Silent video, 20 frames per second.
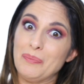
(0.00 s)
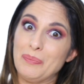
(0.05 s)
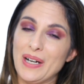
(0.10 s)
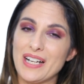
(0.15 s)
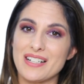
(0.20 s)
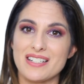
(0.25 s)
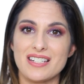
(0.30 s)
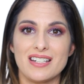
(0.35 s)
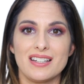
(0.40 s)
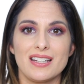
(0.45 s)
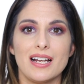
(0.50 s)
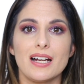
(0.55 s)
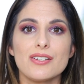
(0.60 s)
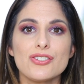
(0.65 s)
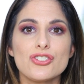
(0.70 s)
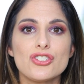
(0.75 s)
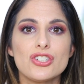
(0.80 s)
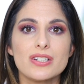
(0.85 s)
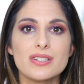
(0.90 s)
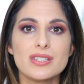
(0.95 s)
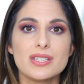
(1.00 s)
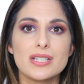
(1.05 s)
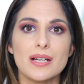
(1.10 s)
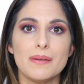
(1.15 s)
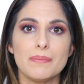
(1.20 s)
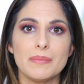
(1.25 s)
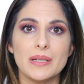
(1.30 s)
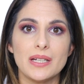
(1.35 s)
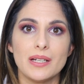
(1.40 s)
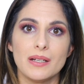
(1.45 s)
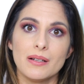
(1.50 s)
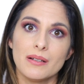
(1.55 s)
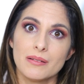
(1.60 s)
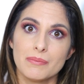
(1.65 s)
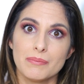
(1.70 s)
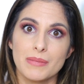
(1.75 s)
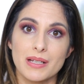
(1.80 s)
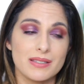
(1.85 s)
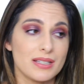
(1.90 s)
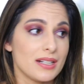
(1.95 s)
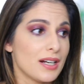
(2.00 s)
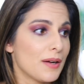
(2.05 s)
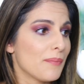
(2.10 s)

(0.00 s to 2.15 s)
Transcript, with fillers: but that is just me messing